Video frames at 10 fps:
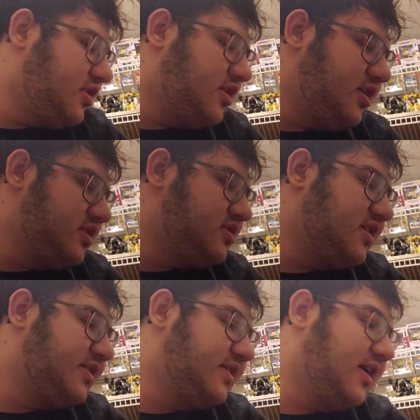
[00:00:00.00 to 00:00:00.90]
and
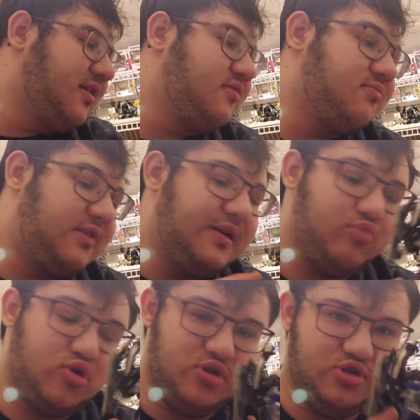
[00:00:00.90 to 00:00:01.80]
I got my
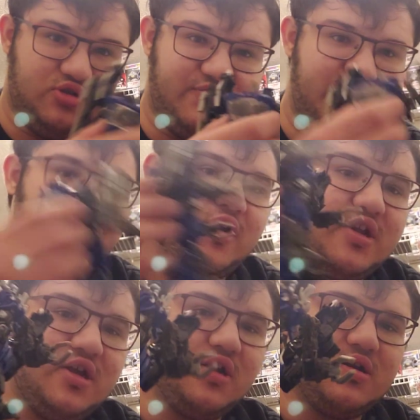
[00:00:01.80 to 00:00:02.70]
personal favorite,
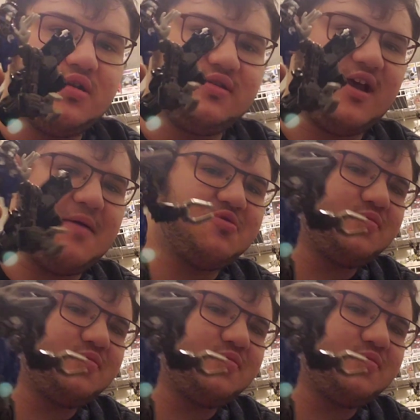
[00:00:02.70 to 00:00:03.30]
Top